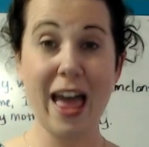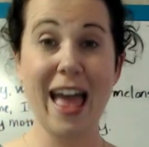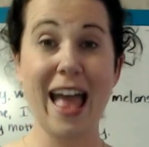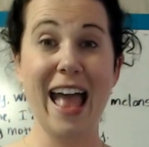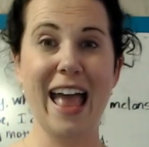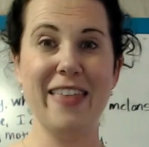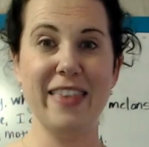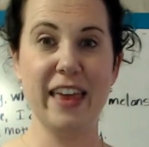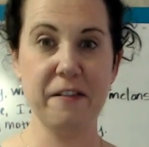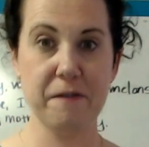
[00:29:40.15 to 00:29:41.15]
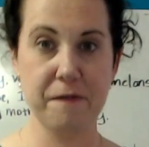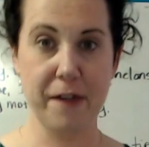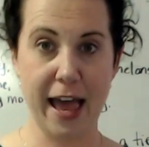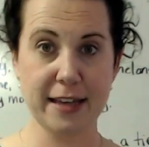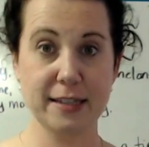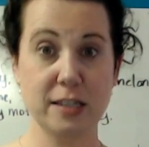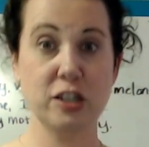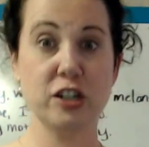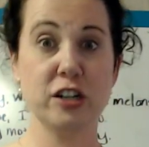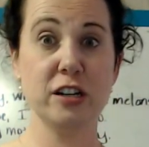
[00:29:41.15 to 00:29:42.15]
and then
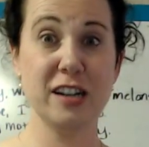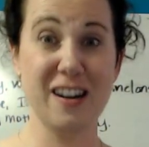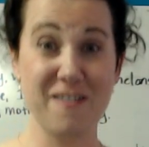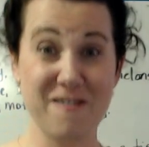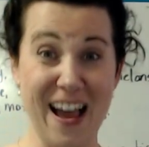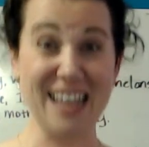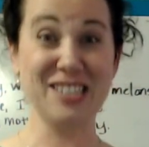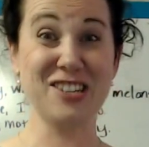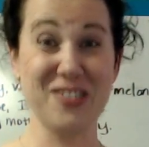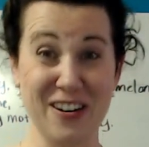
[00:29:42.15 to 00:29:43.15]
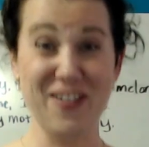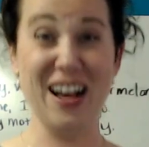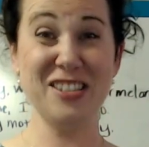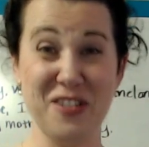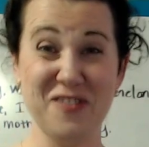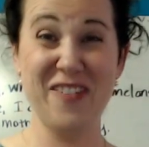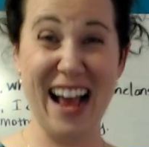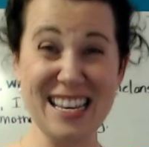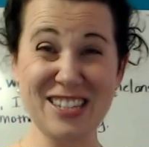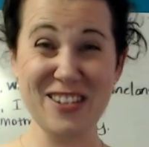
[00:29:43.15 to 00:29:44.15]
faster and faster and faster and
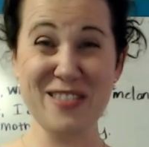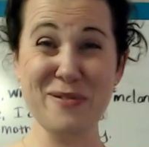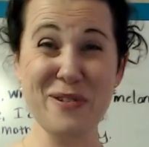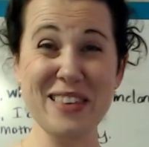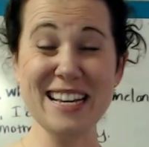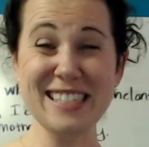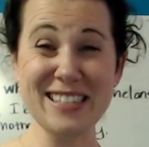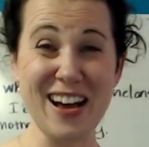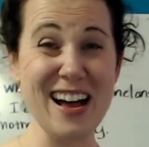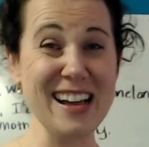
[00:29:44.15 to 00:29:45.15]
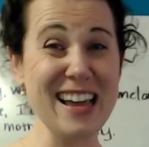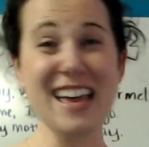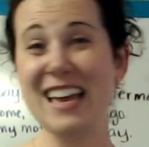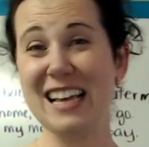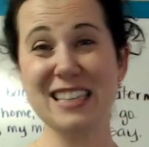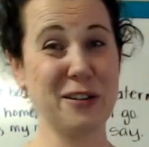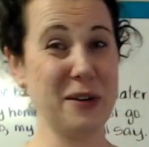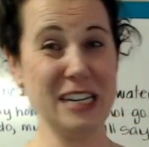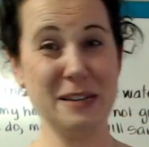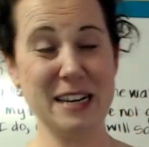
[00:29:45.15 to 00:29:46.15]
faster through this song. It's going to
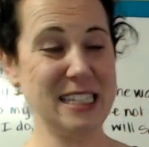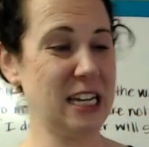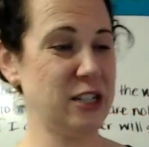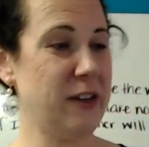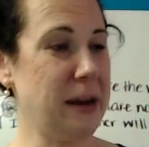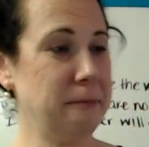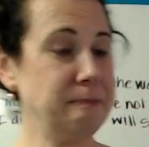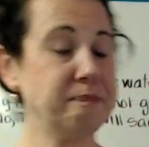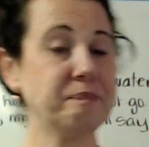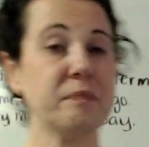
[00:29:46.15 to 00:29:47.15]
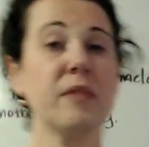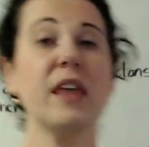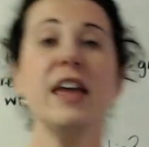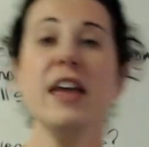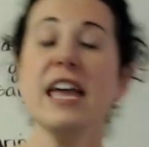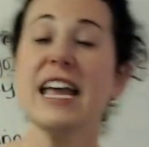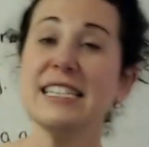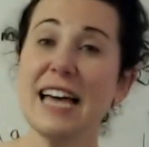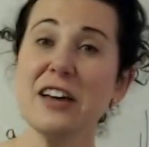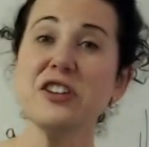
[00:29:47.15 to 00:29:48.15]
be such fun. It's
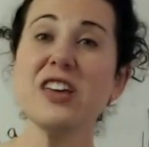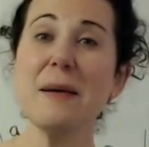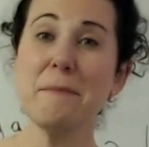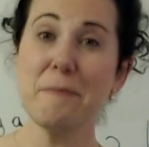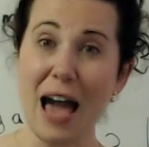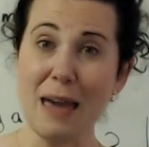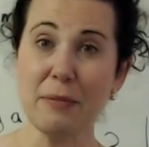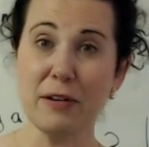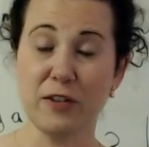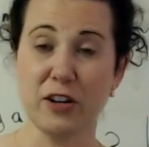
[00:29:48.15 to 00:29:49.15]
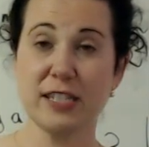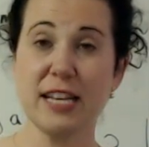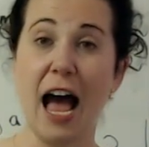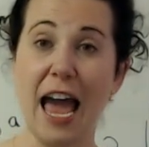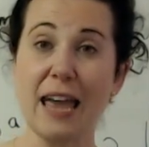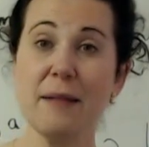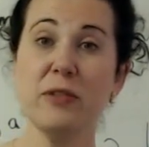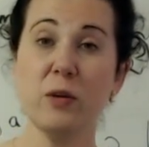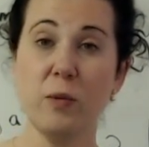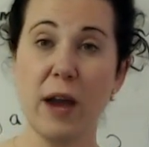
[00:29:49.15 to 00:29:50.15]
actually a Bible verse. I am the
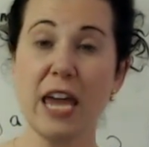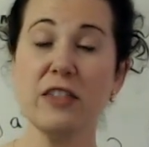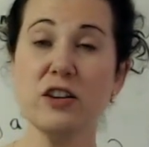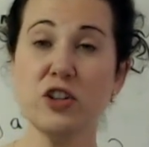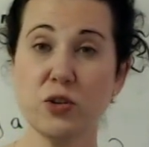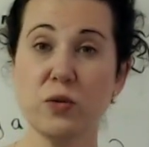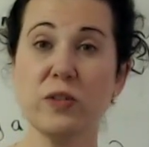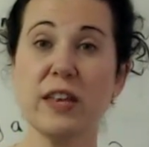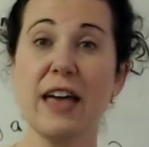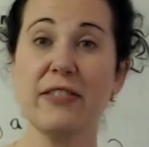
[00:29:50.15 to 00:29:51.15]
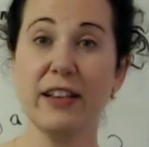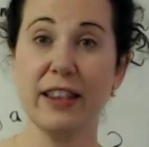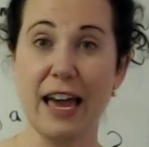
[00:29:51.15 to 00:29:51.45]
way, the truth, and the life.